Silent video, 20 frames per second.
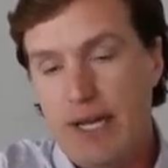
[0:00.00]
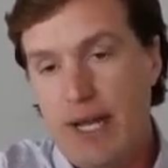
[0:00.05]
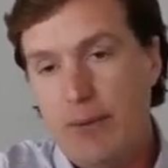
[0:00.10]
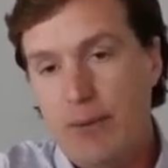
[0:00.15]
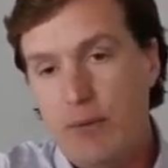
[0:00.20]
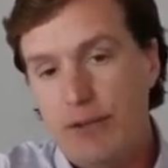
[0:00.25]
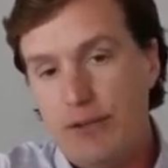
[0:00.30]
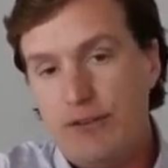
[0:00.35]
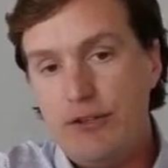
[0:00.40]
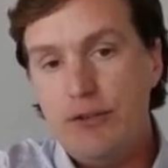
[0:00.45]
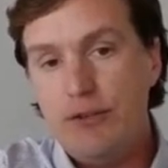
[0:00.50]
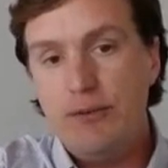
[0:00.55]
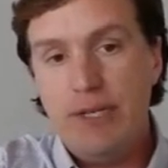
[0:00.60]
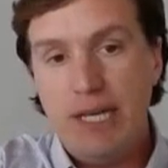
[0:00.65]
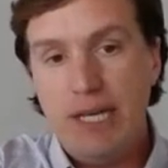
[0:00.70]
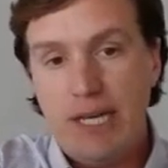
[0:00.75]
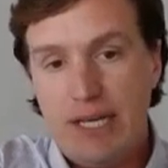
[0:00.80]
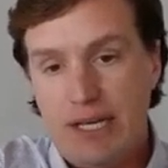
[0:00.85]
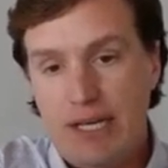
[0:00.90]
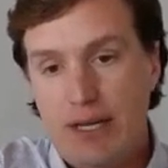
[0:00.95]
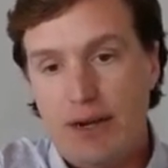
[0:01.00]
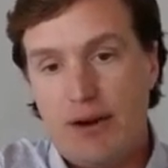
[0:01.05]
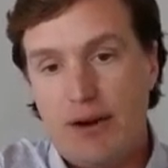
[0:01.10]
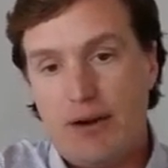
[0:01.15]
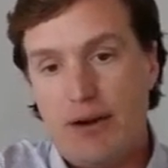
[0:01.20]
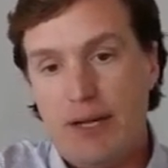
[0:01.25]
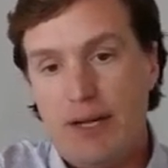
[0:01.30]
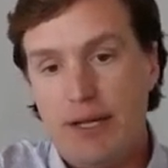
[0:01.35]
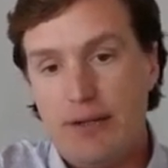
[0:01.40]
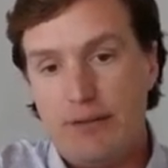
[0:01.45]
And what's unique
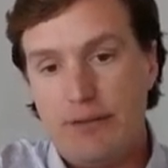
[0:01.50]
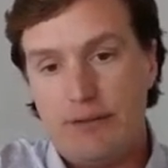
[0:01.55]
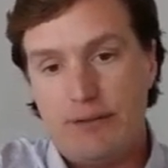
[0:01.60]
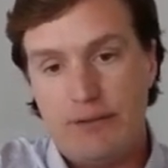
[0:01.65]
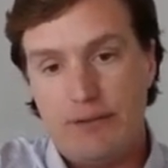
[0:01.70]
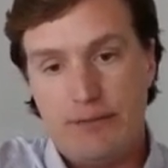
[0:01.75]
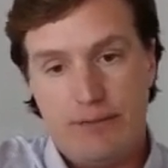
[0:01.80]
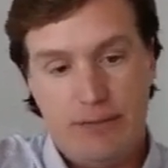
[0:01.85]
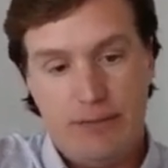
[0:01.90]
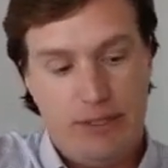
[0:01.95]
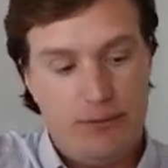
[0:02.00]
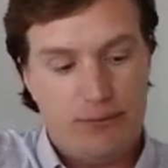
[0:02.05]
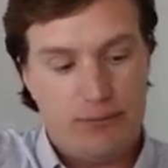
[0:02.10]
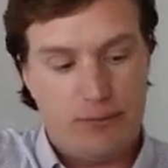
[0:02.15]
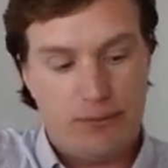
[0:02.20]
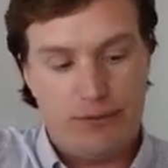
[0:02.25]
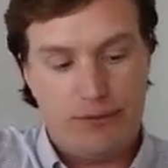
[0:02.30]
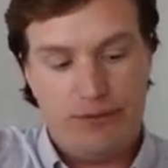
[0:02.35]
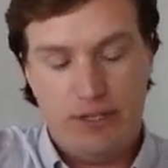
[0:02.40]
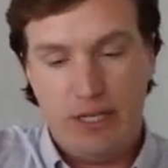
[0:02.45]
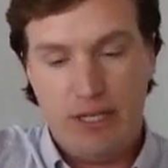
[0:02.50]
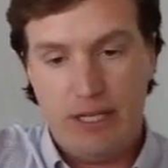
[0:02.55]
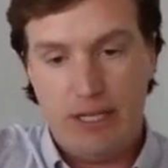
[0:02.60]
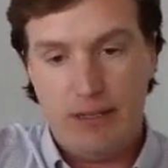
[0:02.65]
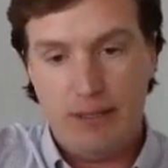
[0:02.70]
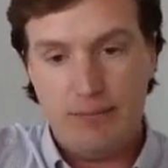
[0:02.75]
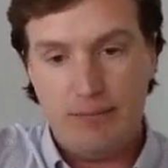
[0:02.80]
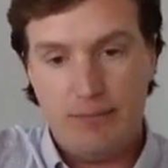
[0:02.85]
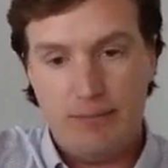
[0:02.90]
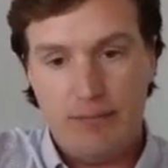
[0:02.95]
here is is we're
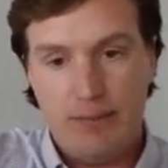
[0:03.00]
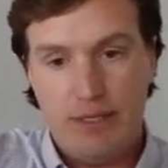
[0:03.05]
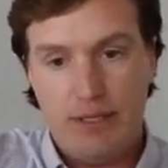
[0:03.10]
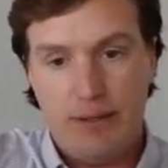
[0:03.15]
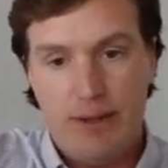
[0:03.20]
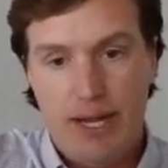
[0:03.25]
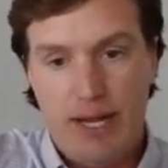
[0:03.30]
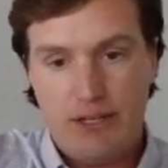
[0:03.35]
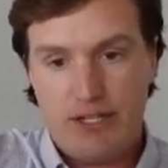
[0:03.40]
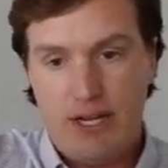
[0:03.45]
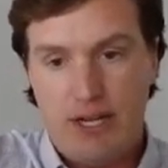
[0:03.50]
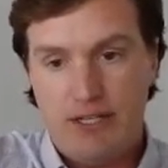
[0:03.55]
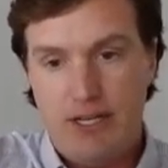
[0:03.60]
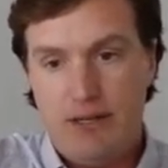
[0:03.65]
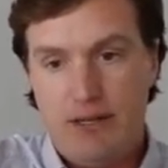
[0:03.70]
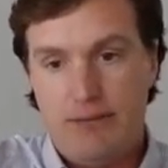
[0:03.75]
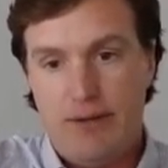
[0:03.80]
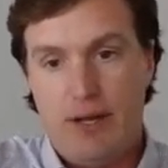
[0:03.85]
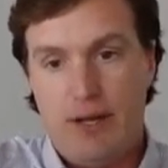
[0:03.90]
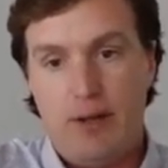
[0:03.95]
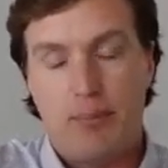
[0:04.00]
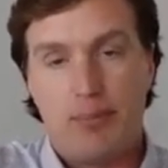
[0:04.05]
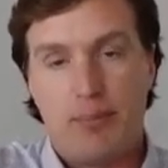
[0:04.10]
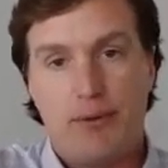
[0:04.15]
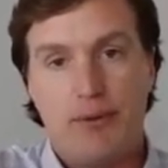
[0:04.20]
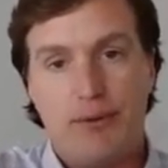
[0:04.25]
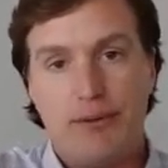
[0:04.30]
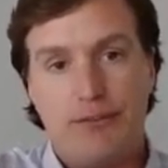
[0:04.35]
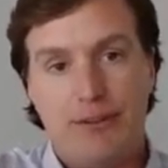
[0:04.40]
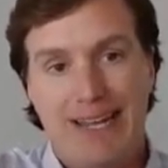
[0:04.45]
seeing you know HIT
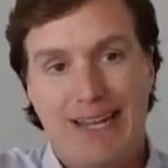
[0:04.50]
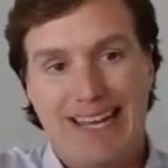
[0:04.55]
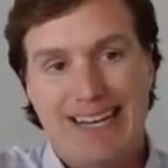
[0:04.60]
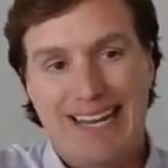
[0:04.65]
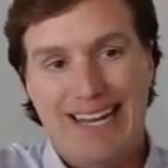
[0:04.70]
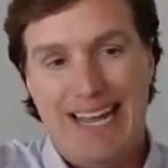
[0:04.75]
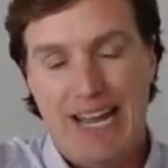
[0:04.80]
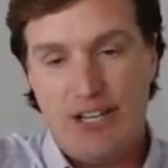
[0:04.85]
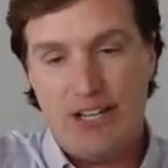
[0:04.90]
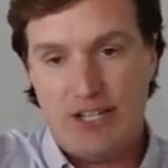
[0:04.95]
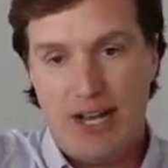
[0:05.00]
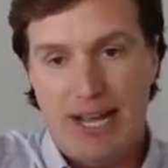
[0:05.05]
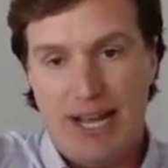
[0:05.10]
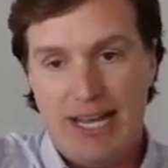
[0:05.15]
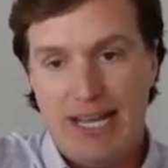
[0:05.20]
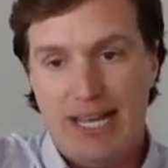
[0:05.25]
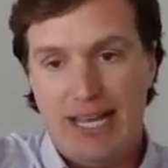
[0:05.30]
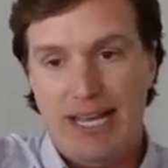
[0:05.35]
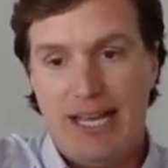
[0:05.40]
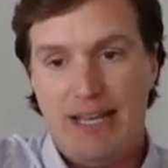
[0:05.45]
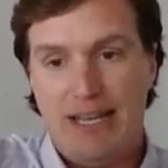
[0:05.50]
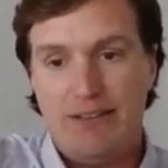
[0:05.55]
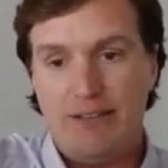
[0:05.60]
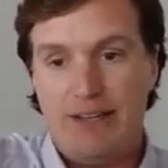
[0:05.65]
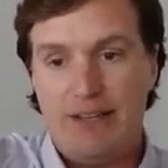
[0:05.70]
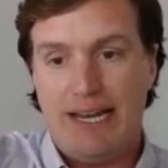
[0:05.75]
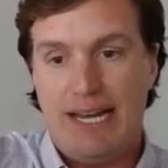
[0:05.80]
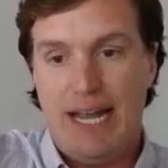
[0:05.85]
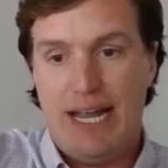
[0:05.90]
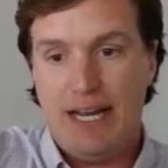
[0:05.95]
developers and
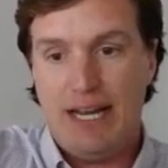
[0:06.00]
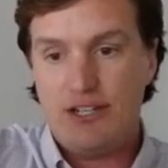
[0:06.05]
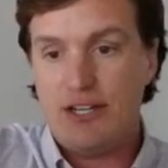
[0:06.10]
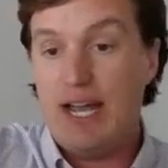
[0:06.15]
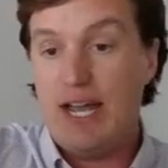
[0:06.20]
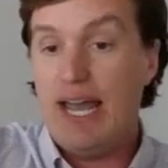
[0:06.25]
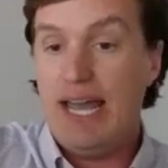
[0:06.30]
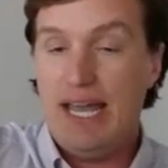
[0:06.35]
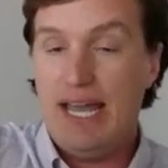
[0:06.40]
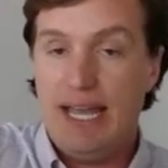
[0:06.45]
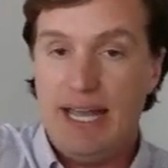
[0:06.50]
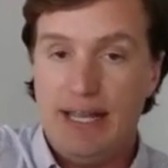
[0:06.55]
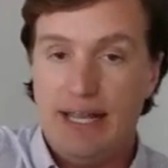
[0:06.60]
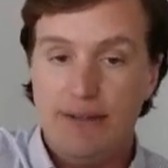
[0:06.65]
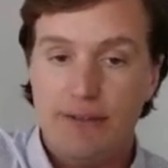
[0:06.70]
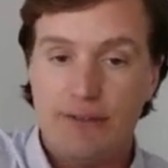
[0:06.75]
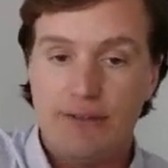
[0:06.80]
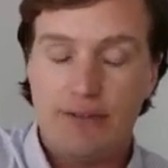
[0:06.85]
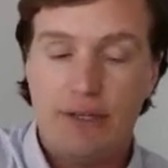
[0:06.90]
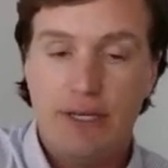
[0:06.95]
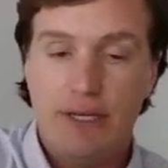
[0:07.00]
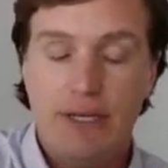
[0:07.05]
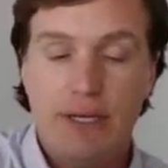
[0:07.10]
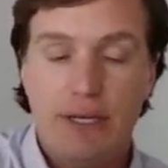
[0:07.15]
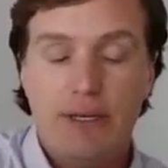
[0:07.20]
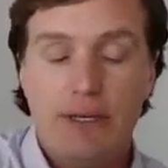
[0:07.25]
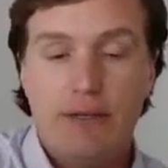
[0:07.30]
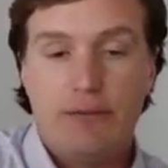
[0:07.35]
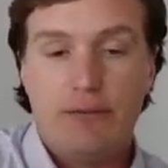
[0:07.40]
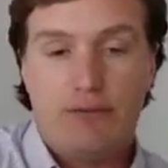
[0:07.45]
HIEs and HINs
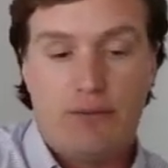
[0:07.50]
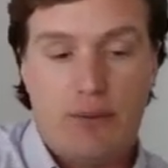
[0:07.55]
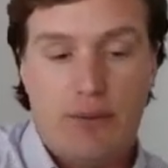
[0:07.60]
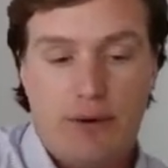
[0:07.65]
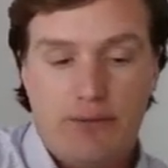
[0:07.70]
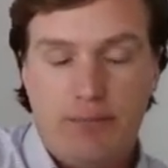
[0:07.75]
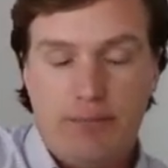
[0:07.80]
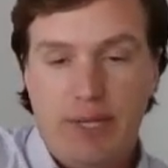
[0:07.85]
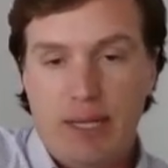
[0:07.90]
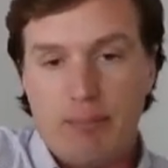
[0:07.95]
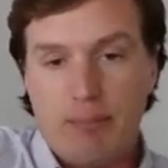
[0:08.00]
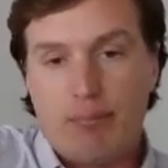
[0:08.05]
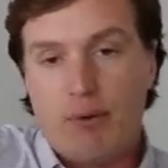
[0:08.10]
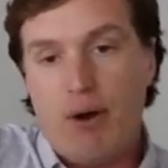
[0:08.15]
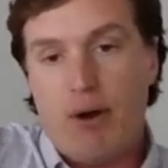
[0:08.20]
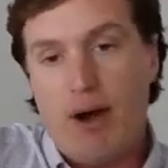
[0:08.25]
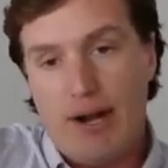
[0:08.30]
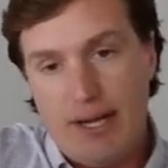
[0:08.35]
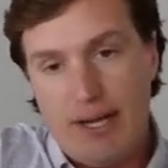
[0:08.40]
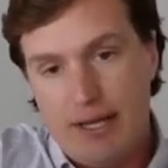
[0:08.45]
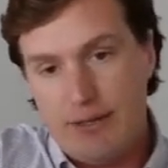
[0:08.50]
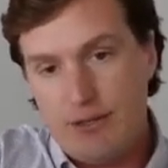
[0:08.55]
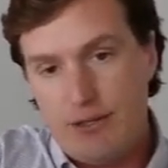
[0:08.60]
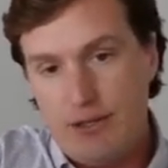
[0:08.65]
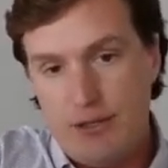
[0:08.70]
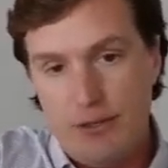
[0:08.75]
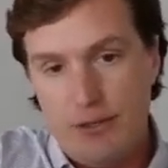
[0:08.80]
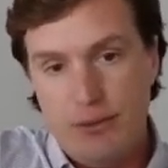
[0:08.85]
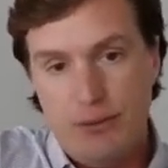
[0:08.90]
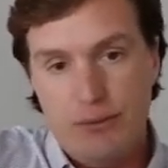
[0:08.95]
sort of being brought
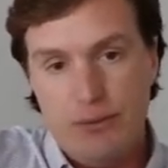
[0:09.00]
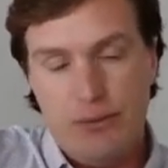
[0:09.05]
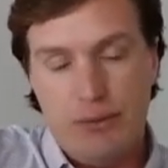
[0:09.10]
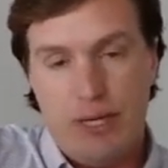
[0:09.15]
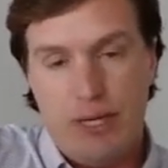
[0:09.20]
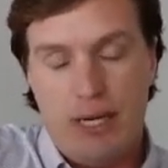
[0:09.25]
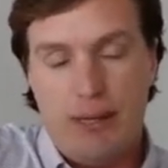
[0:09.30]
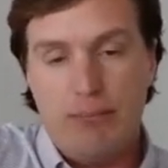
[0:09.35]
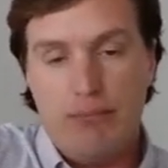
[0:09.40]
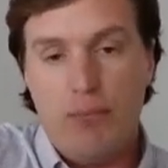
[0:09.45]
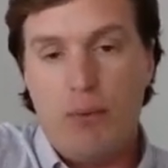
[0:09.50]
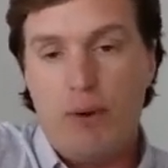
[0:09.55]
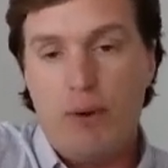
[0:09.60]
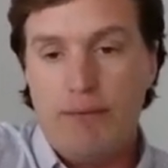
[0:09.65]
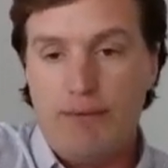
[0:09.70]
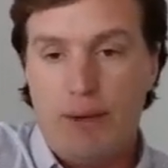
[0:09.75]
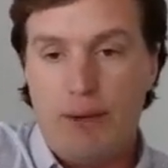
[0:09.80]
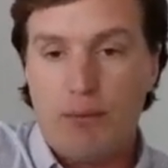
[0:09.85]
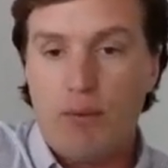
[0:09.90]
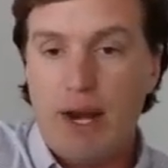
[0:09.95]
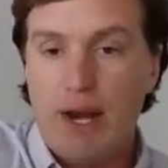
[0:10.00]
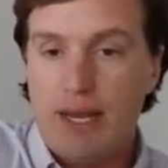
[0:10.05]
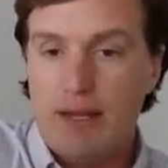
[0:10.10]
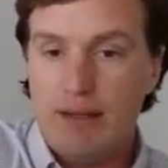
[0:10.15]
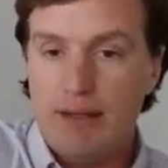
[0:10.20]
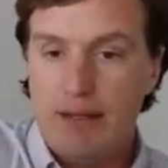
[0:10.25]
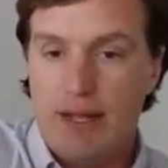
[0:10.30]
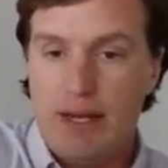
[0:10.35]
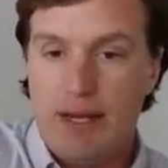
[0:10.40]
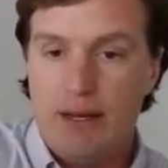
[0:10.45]
into uh, more of a
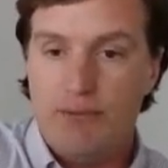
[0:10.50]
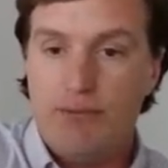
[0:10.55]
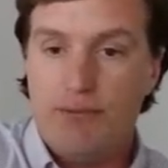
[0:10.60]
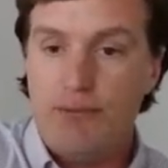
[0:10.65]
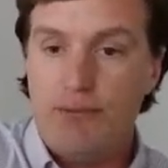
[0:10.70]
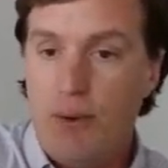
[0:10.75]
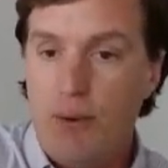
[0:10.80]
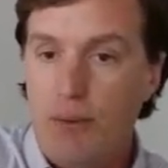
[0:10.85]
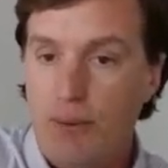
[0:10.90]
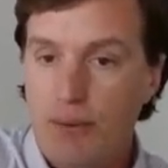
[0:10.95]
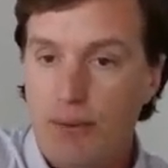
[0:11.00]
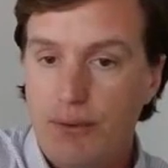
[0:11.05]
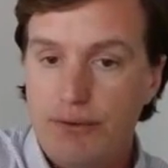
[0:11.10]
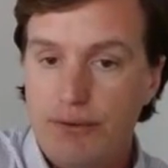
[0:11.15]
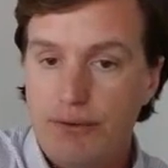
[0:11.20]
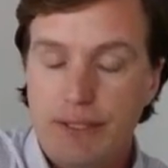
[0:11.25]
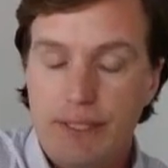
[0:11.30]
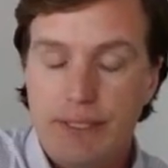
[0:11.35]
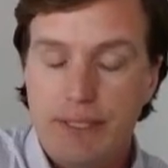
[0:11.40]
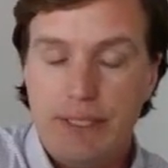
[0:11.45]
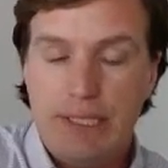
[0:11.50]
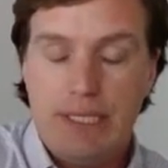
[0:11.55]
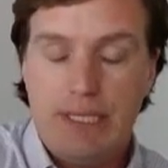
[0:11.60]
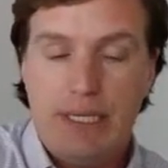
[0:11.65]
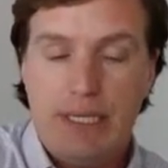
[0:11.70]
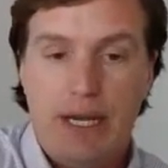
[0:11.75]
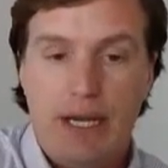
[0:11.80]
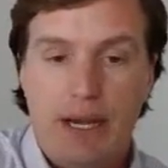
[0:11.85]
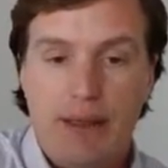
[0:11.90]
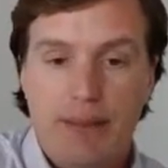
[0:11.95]
regulated fold
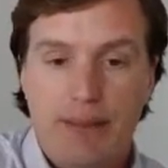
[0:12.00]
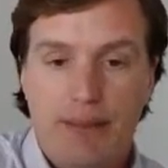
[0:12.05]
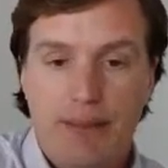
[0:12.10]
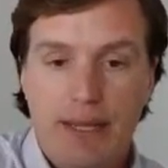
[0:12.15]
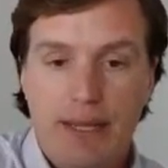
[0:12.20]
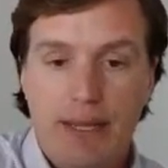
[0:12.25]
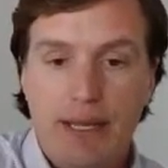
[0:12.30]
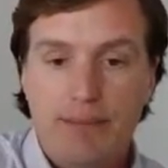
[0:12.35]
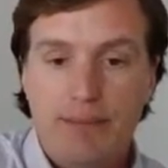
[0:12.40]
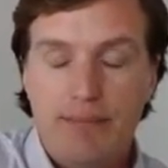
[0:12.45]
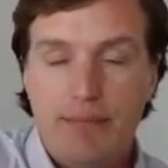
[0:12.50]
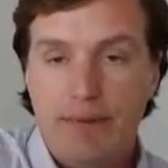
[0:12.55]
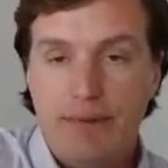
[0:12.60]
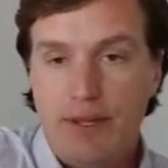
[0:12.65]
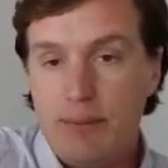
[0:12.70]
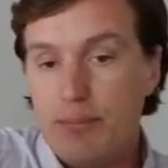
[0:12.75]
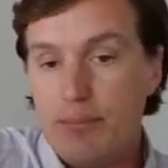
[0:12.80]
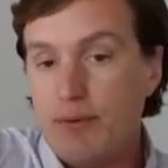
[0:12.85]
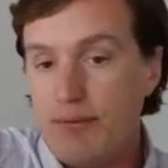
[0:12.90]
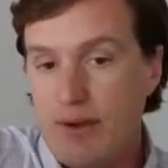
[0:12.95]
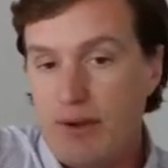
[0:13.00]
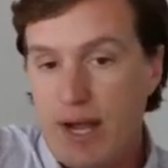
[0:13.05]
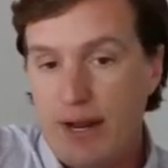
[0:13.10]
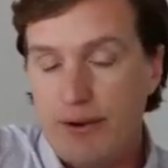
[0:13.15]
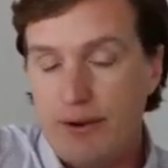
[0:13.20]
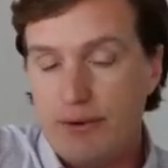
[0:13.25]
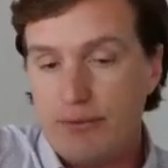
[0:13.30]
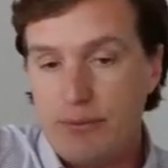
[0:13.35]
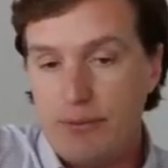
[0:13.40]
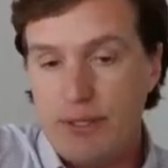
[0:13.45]
uh, than than providers.